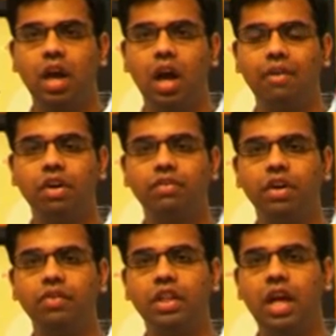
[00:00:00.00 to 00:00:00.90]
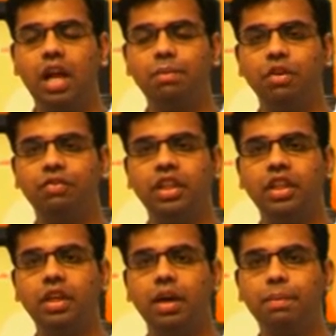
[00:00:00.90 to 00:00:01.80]
However, with the help of
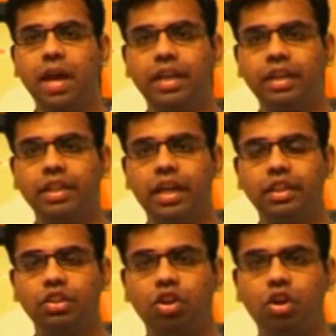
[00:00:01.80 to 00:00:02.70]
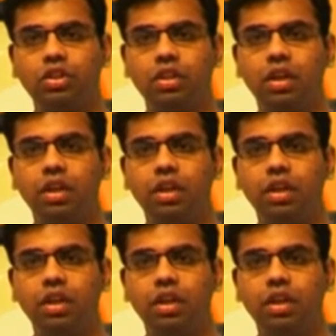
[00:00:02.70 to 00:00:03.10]
the banking sector stocks,